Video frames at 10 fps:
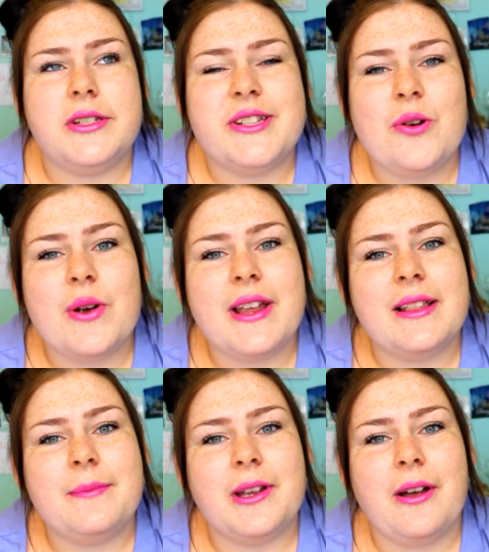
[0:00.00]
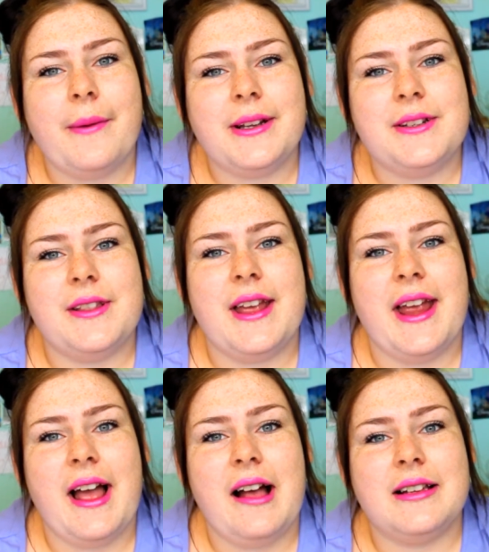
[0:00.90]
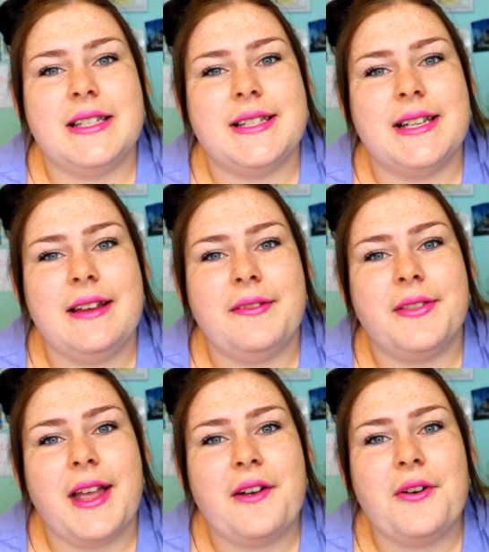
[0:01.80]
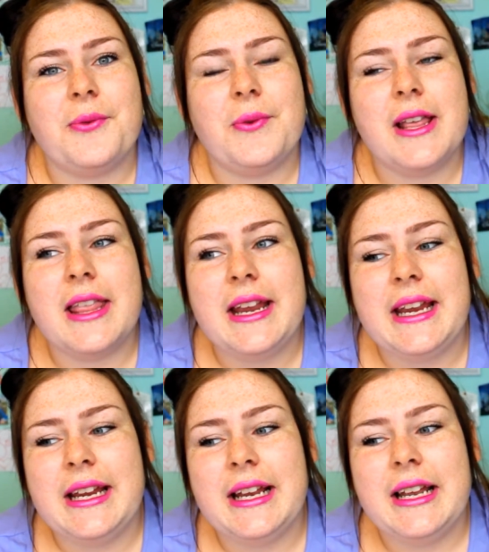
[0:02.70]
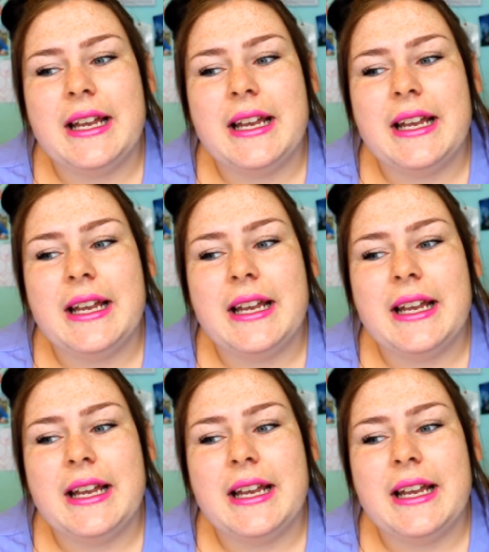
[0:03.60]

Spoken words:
Stalking them and going to their house, if they got really